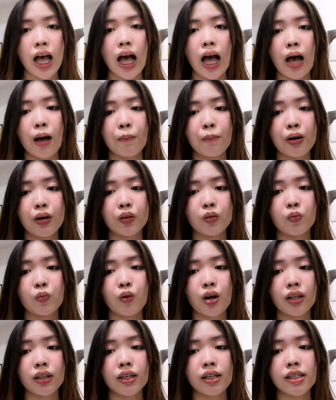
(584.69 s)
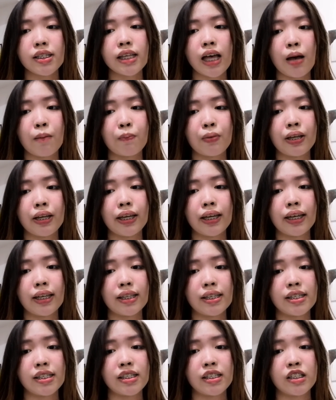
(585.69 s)
about what is happening
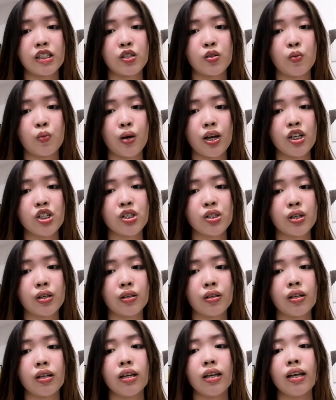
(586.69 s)
in the situation.